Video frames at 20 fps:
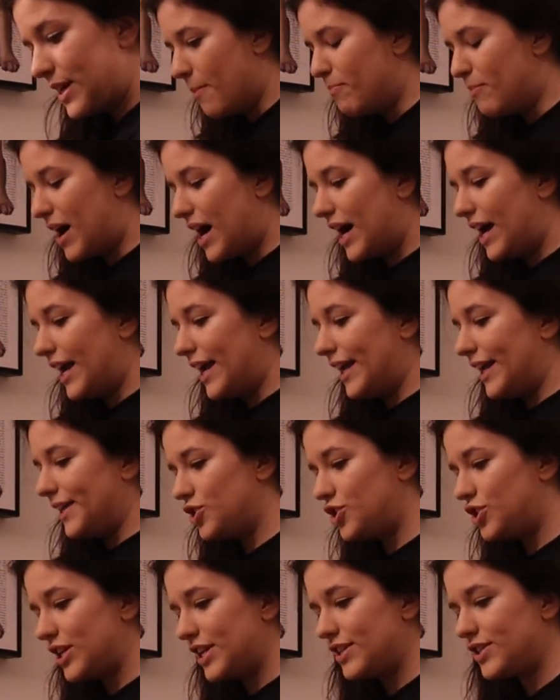My
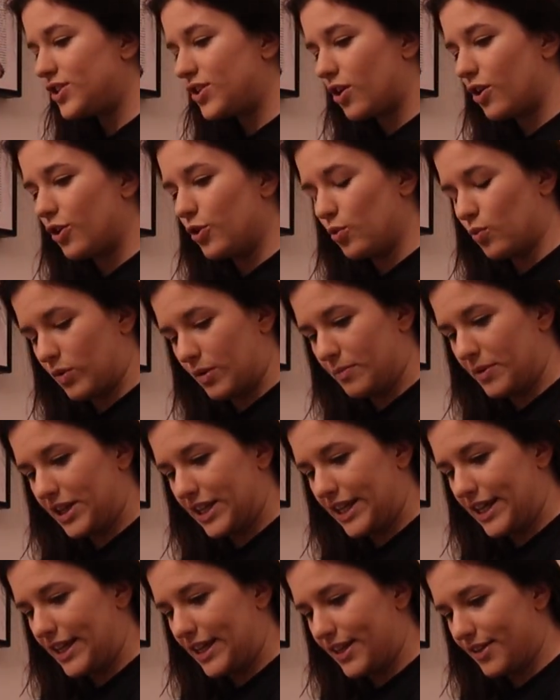shins are
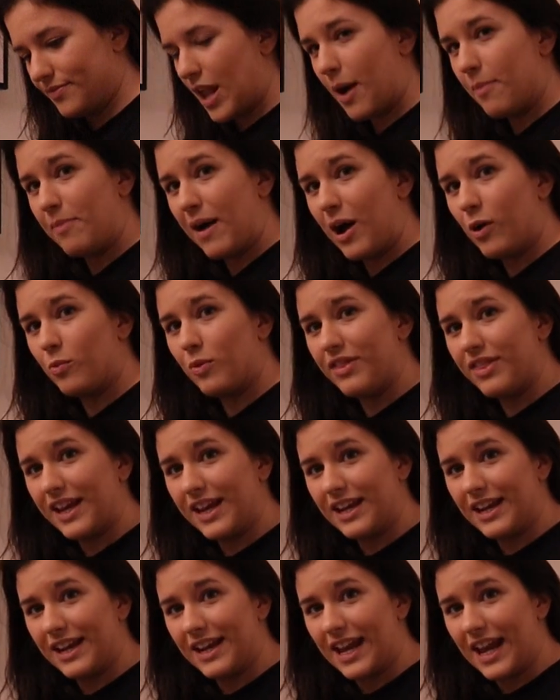normally about
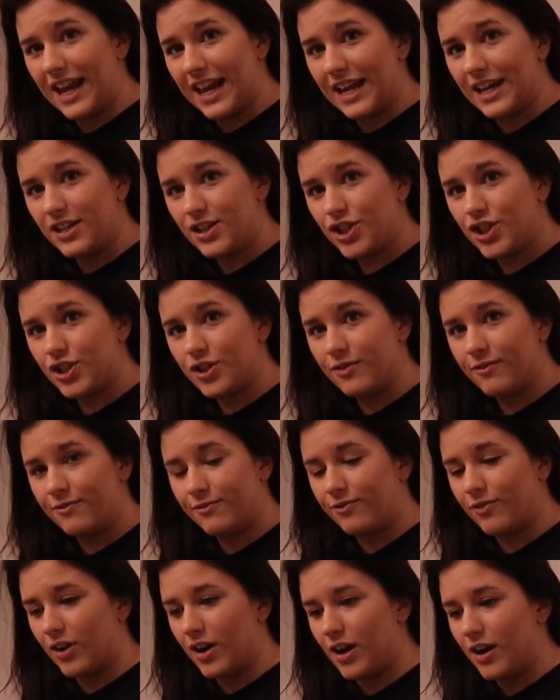within an inch
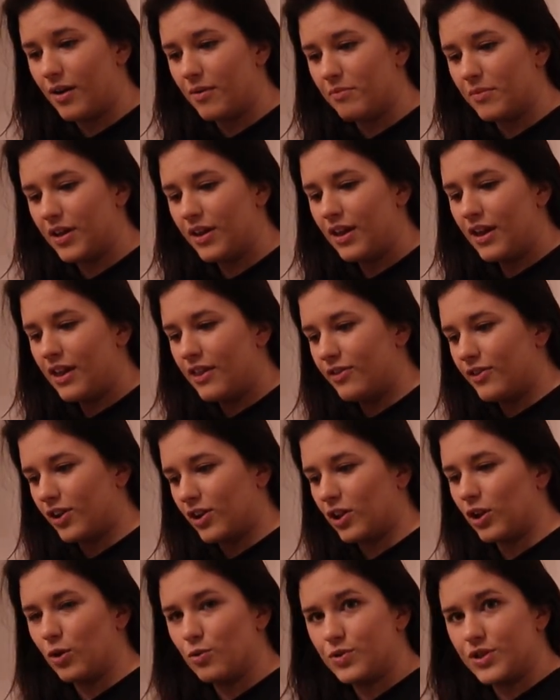from the
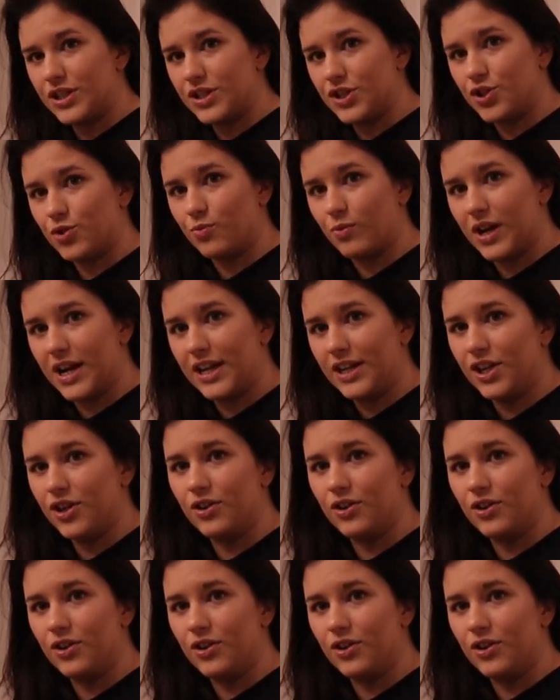closest ring.